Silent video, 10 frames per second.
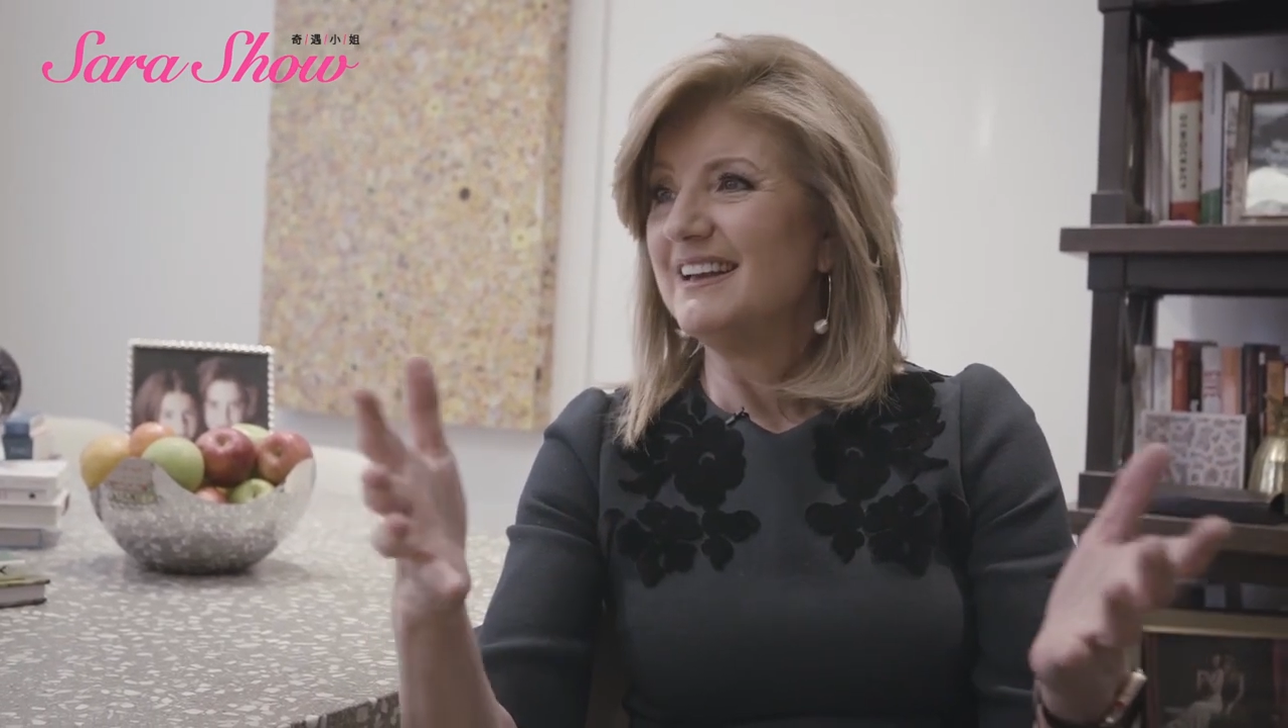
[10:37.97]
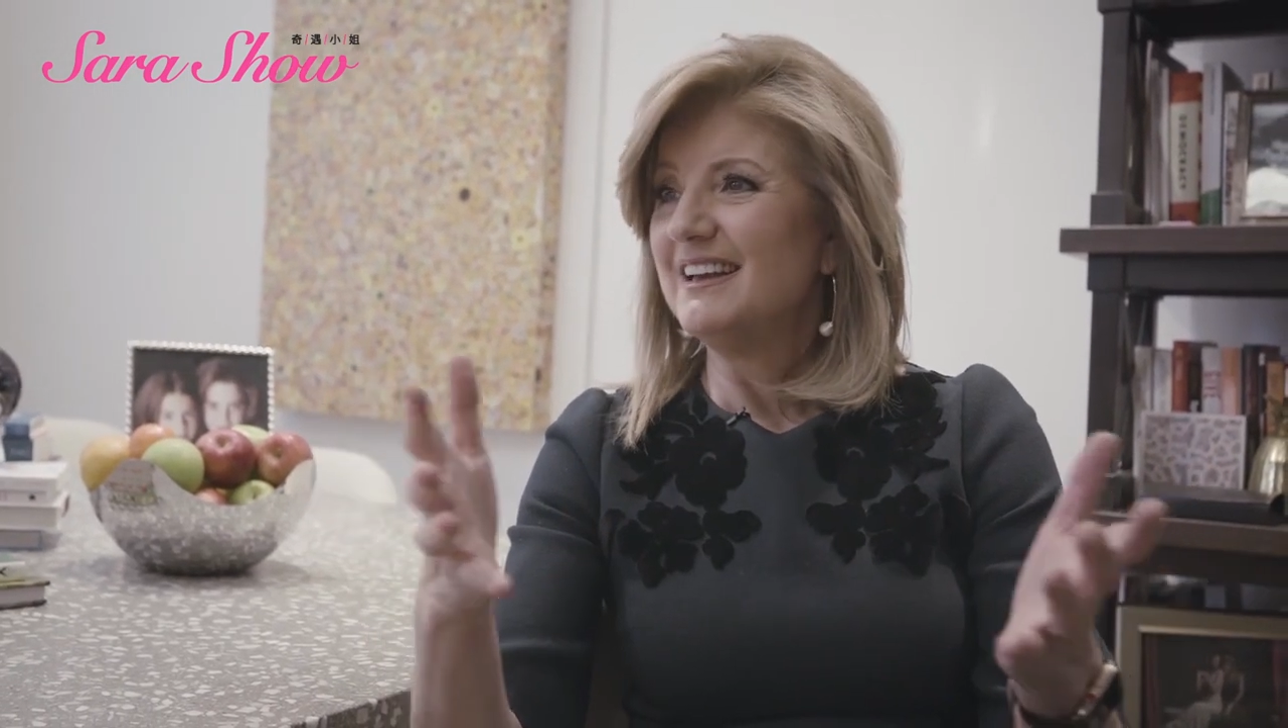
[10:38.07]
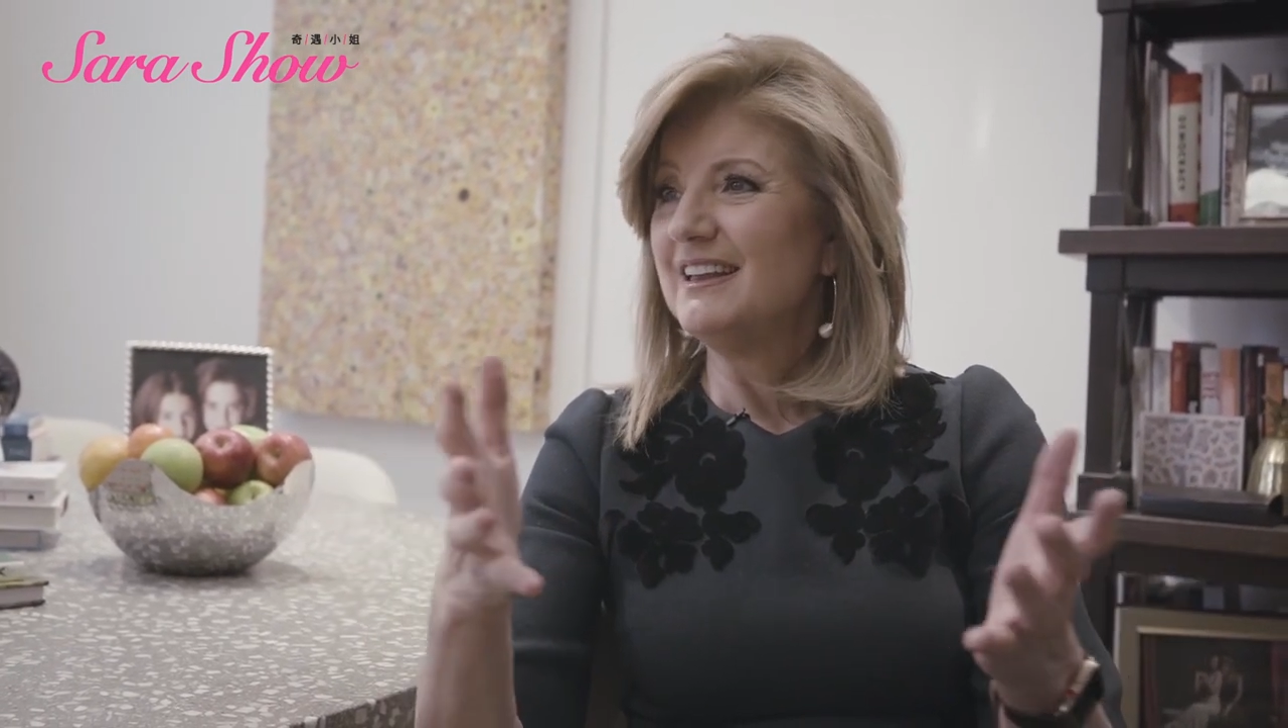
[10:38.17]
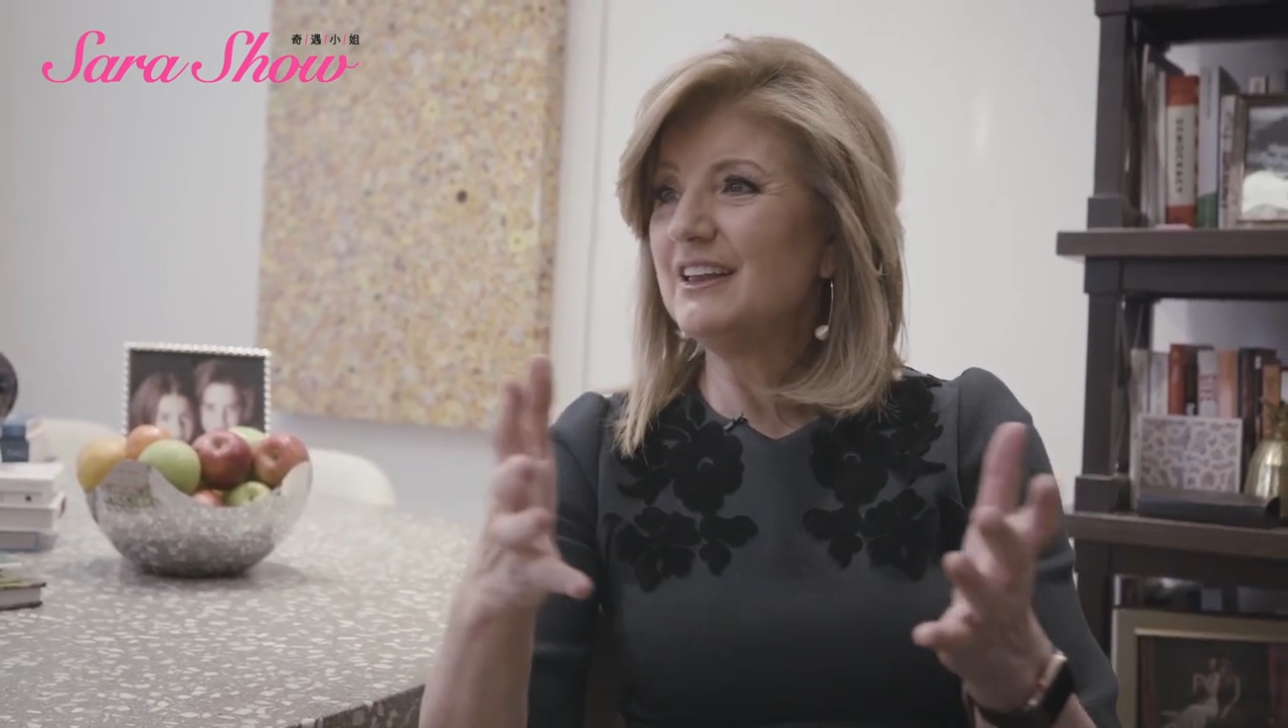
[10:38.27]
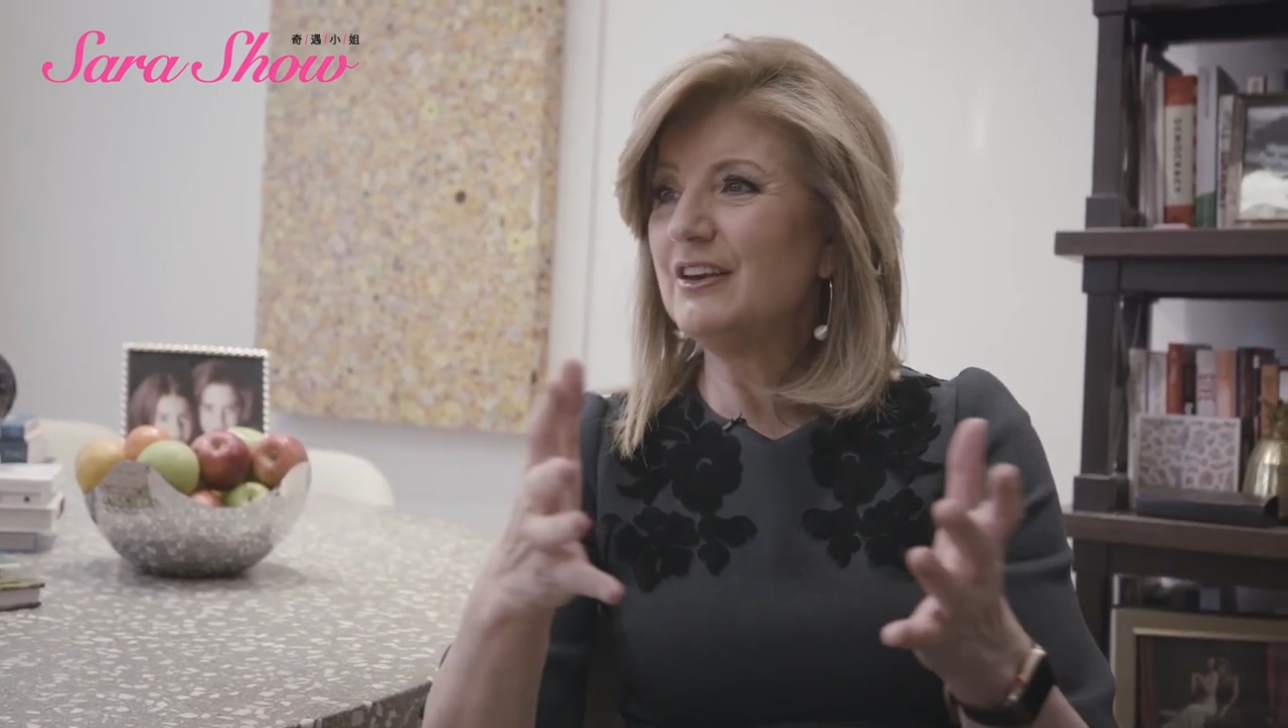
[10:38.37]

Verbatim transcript: Mm-hmm.